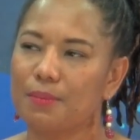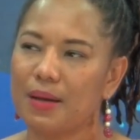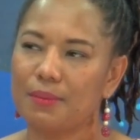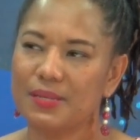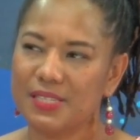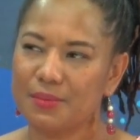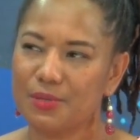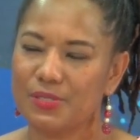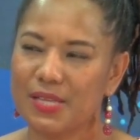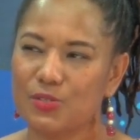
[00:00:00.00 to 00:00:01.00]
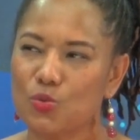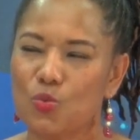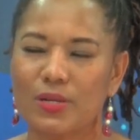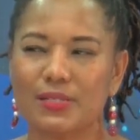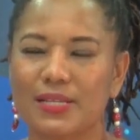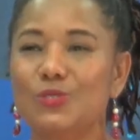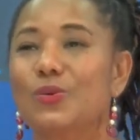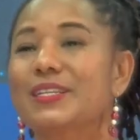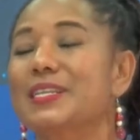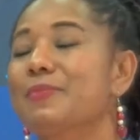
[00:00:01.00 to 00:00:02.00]
publisher because I didn't
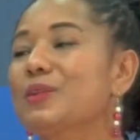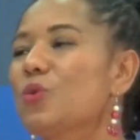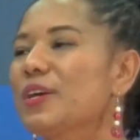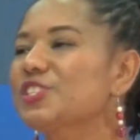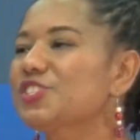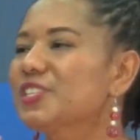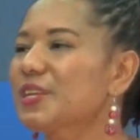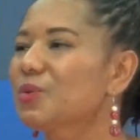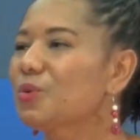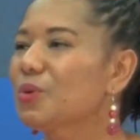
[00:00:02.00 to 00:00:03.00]
want anybody questioning.